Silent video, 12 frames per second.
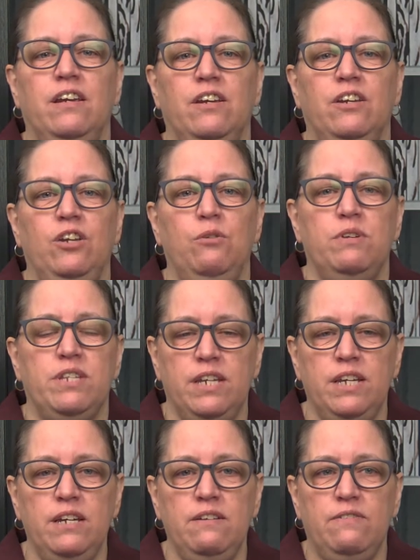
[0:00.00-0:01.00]
you
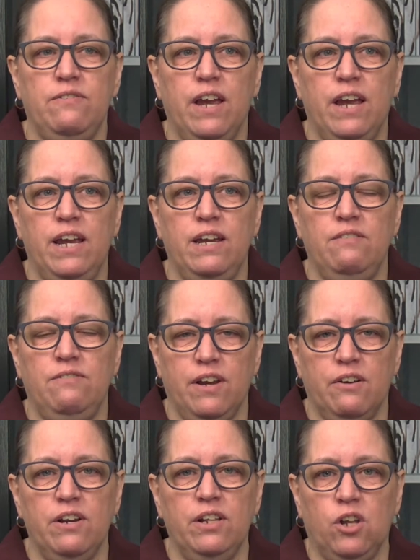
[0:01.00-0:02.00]
receive a
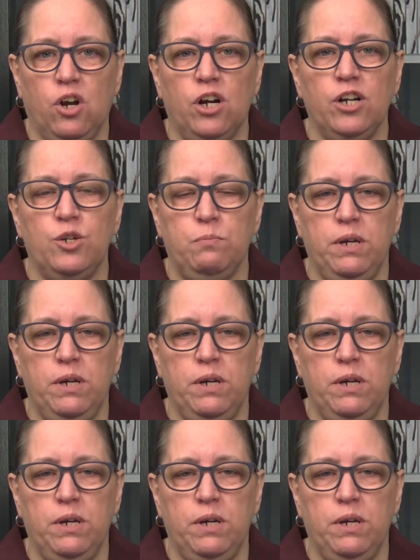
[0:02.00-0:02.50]
very large